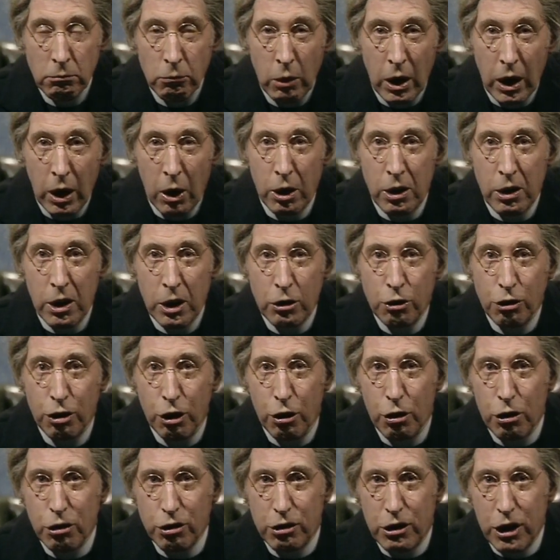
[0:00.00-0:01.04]
well, on the
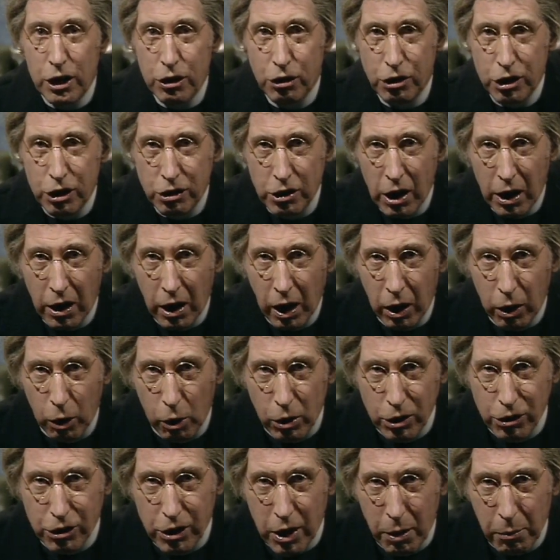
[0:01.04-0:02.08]
Tuesday, she said
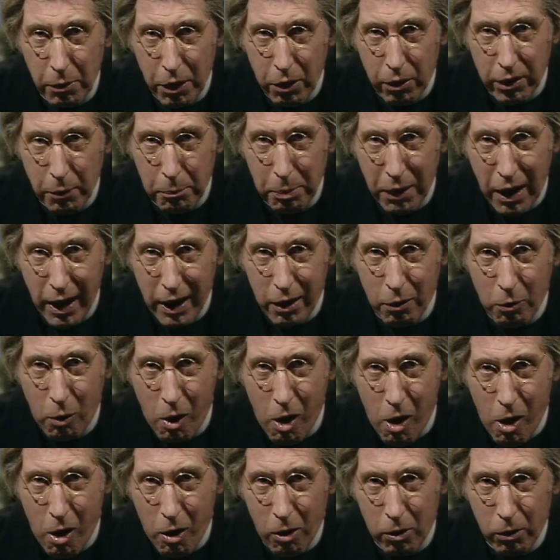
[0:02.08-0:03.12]
hello to him over the back
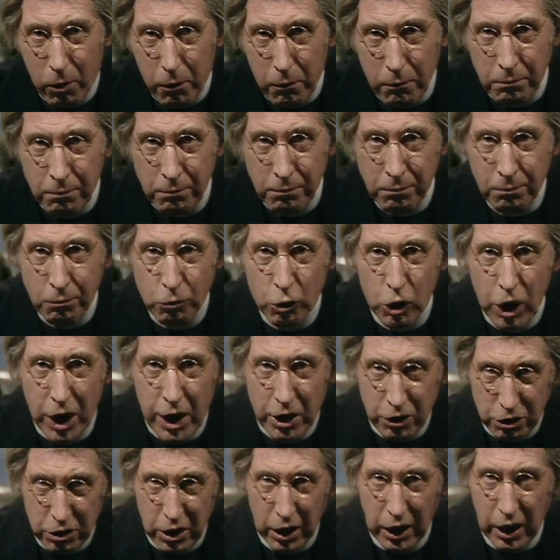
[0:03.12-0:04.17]
wall,
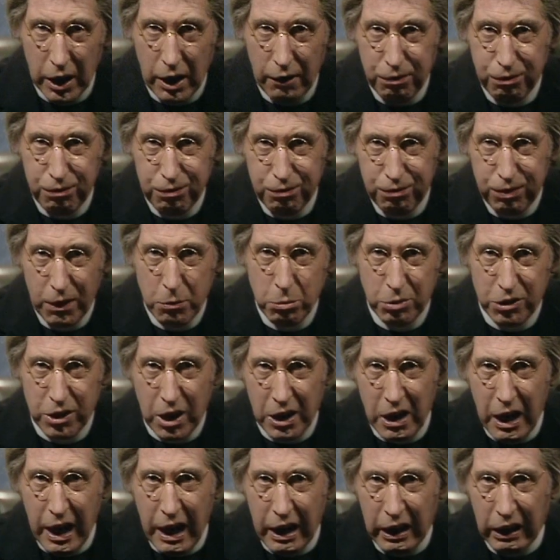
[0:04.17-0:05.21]
dressed in a kind of
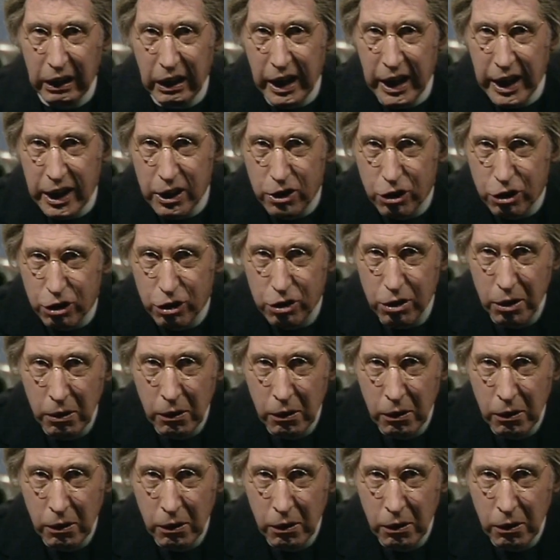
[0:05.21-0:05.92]
flimsy negligee.